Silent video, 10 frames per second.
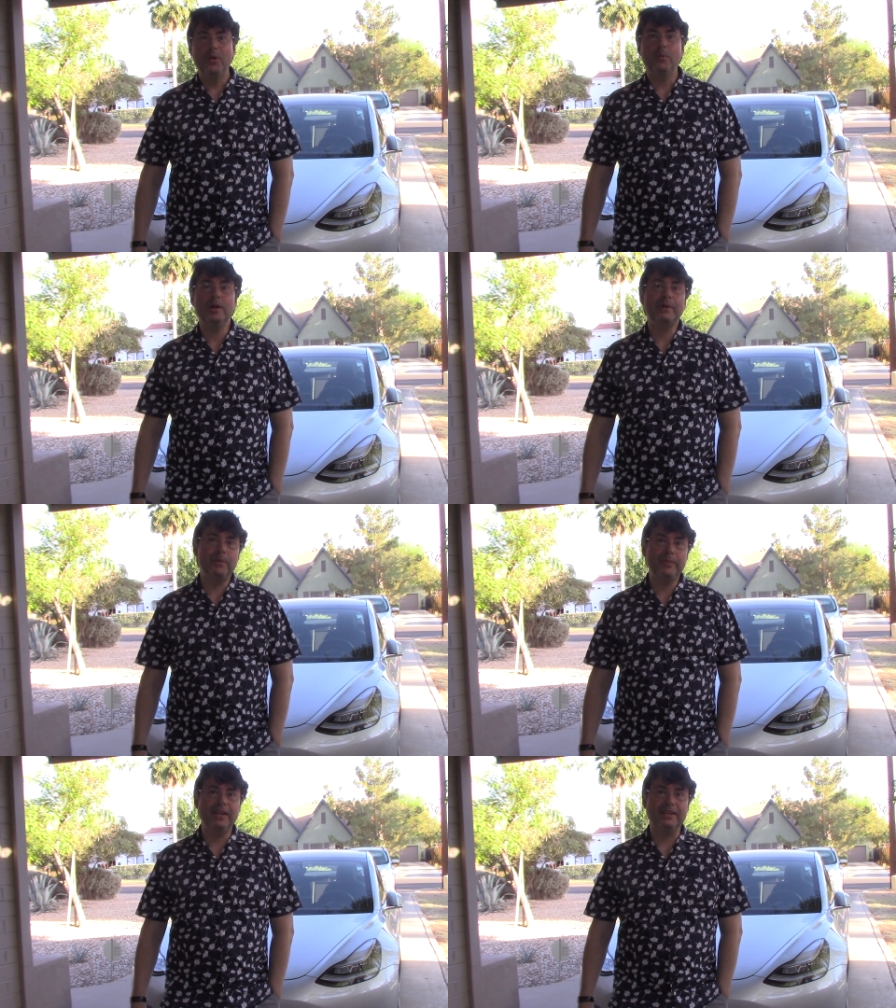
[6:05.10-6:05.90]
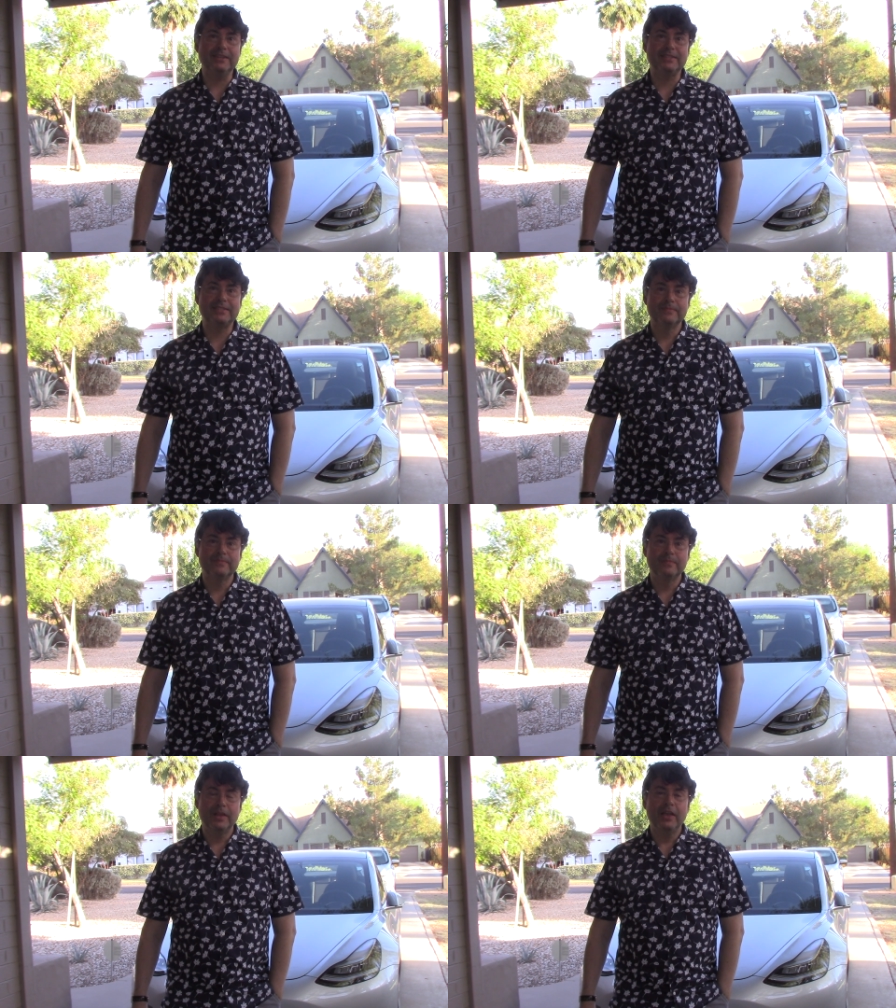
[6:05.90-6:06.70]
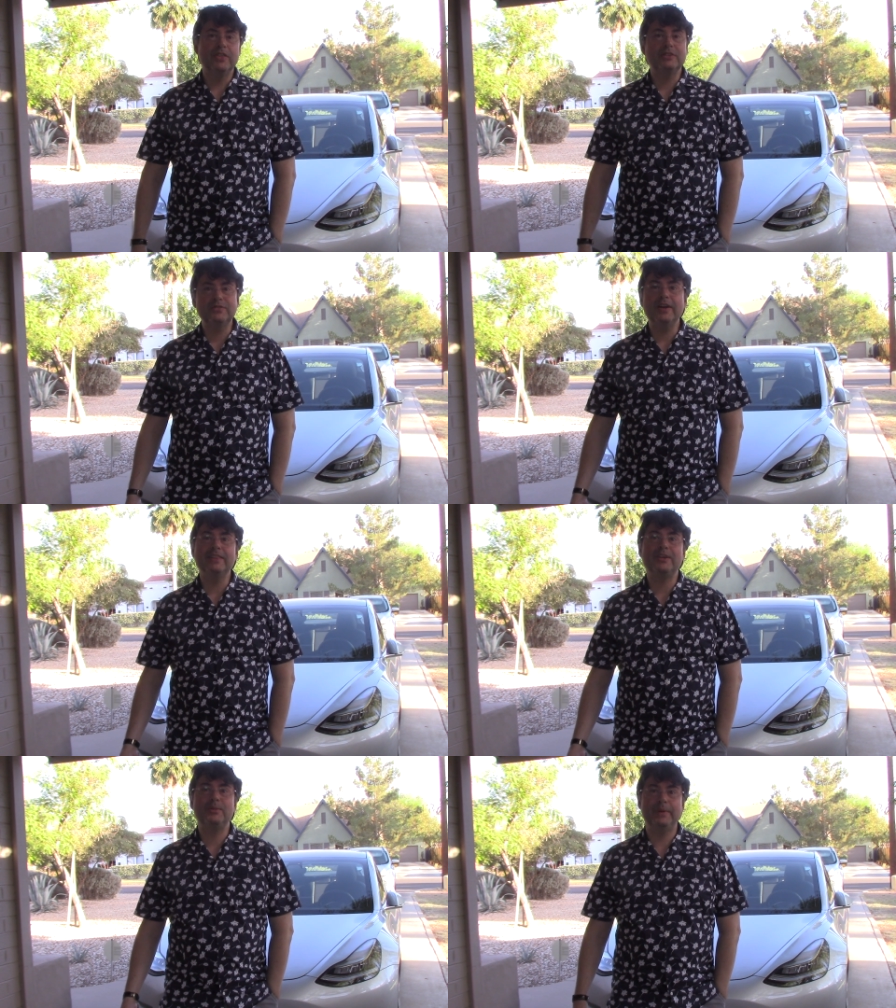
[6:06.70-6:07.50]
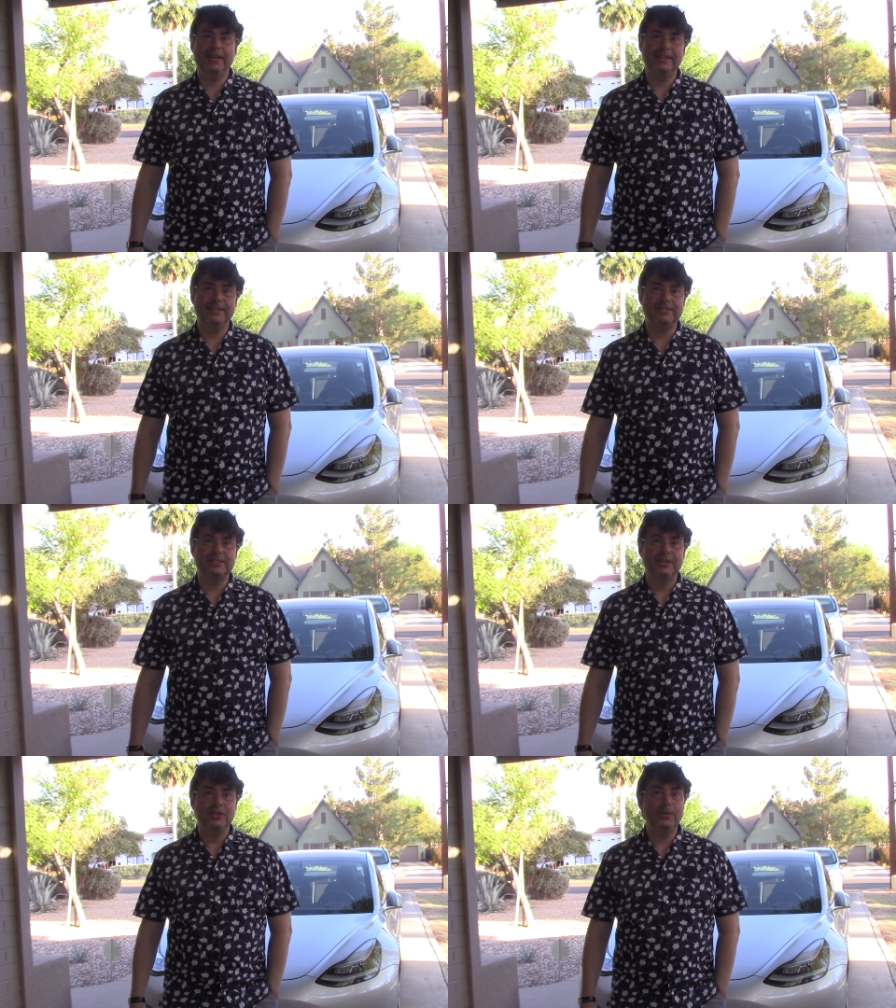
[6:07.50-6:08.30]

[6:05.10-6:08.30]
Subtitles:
What about maintenance? There's very little maintenance.